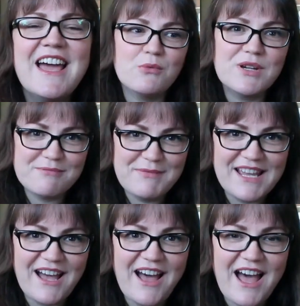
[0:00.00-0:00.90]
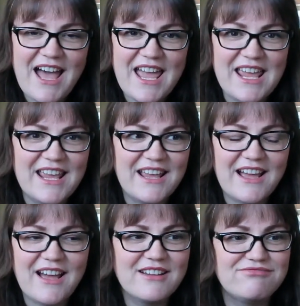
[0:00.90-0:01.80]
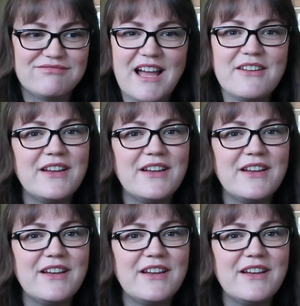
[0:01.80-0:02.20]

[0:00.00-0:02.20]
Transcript: With Mia, I